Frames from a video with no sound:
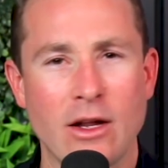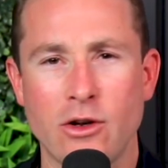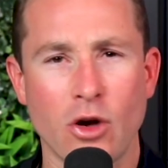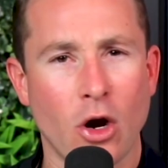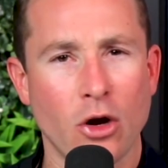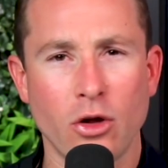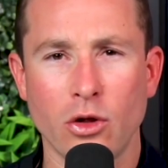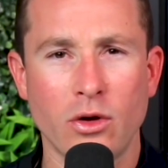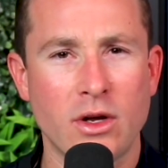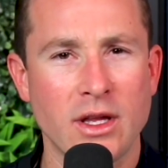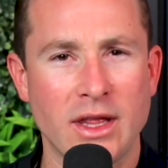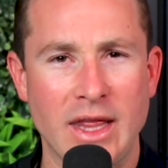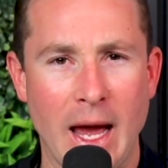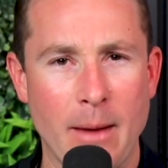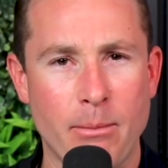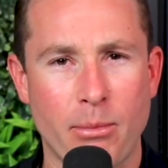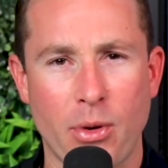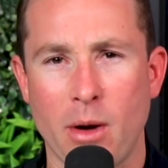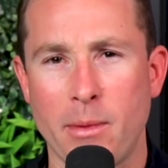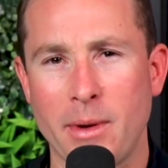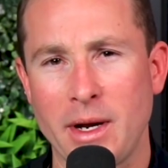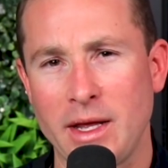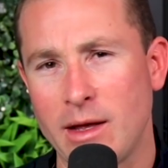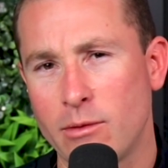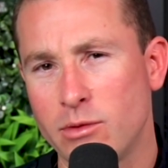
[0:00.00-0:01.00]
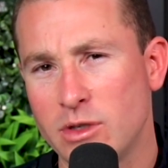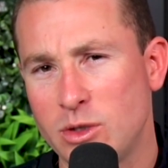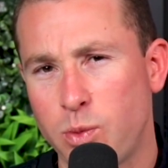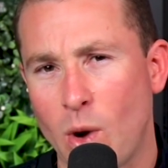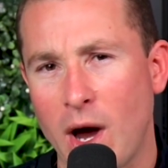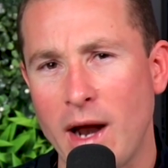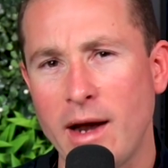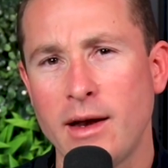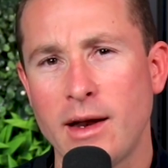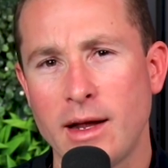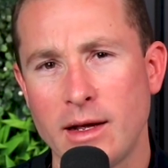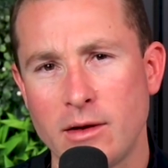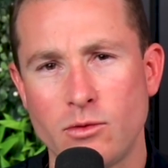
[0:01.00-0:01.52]
Don't look at that property. There was
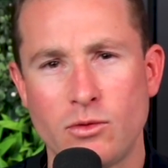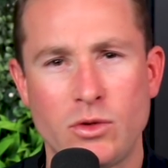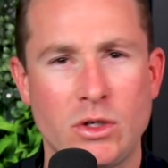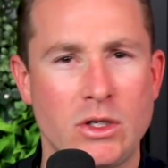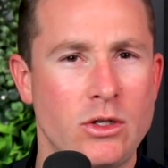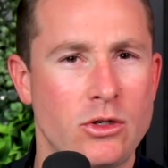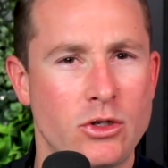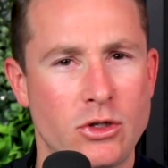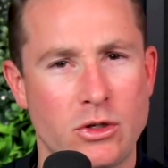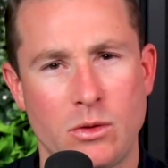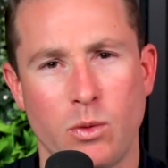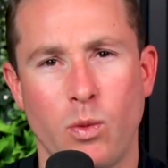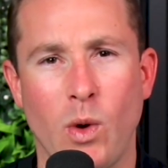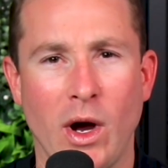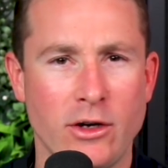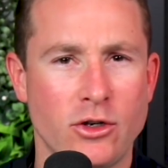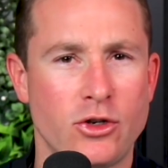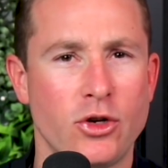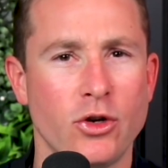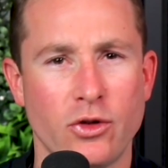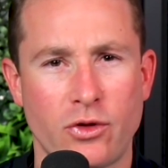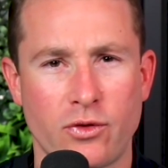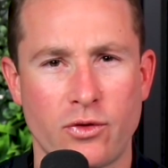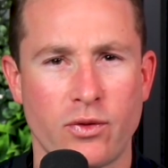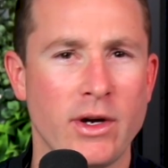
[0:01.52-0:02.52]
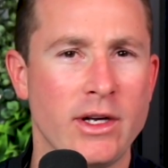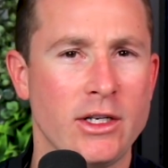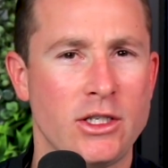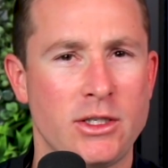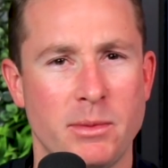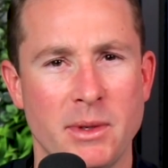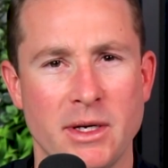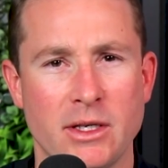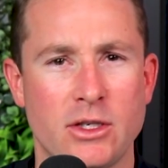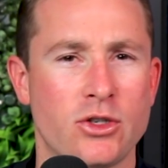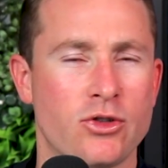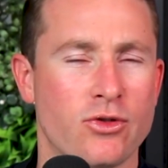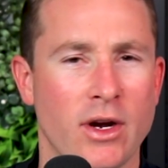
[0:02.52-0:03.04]
one at 123
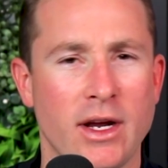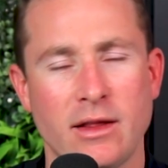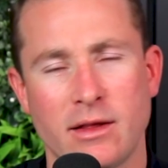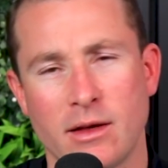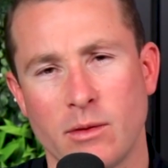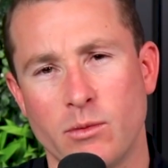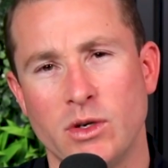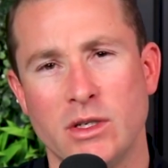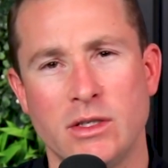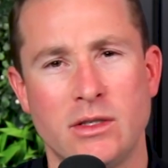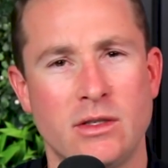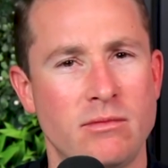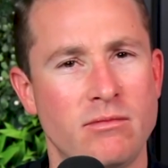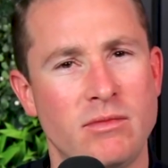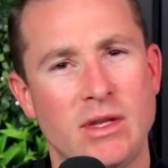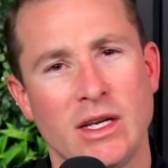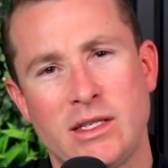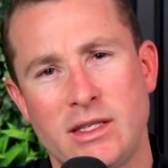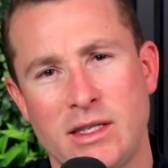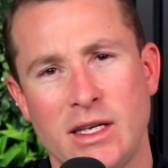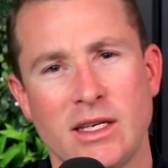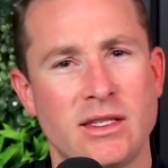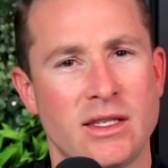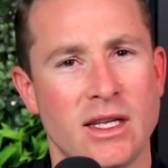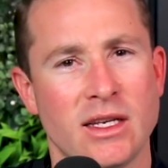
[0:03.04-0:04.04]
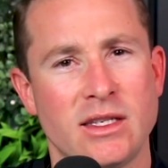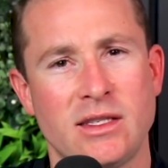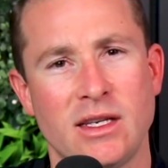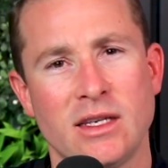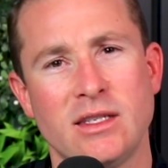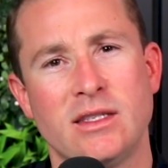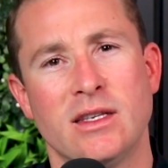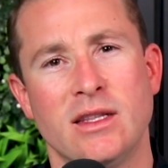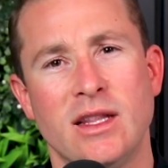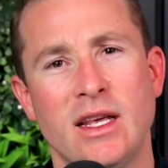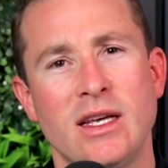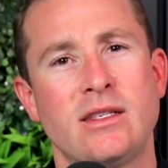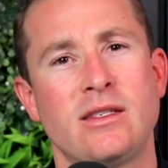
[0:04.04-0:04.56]
Smith Street that was this,
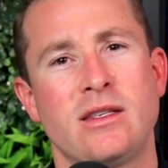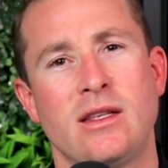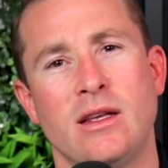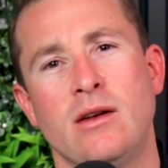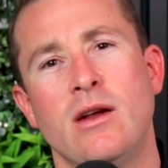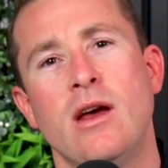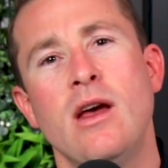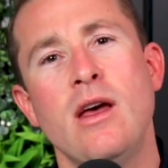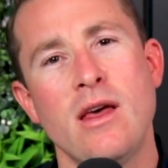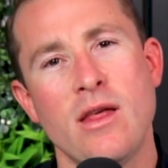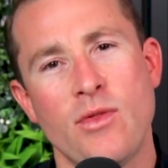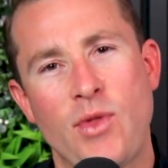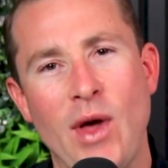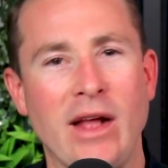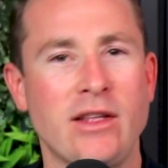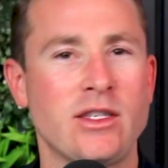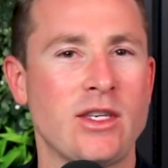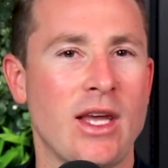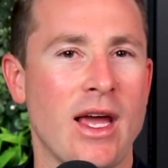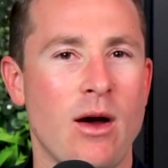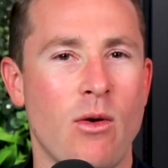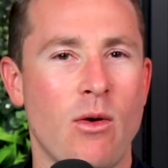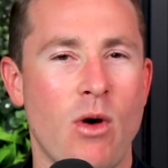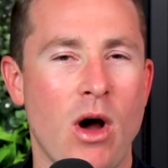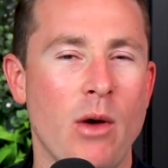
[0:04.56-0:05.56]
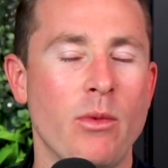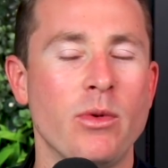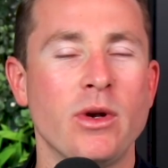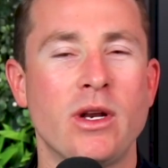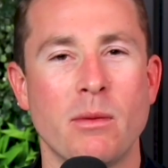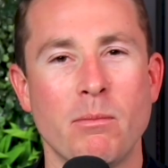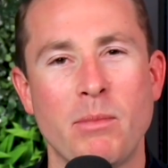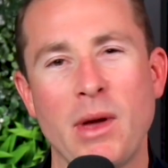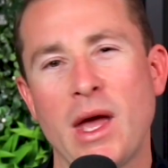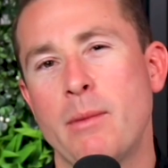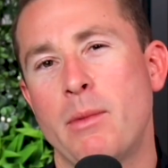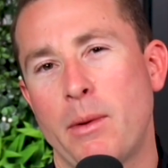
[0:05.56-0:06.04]
and this, that's how I would compare my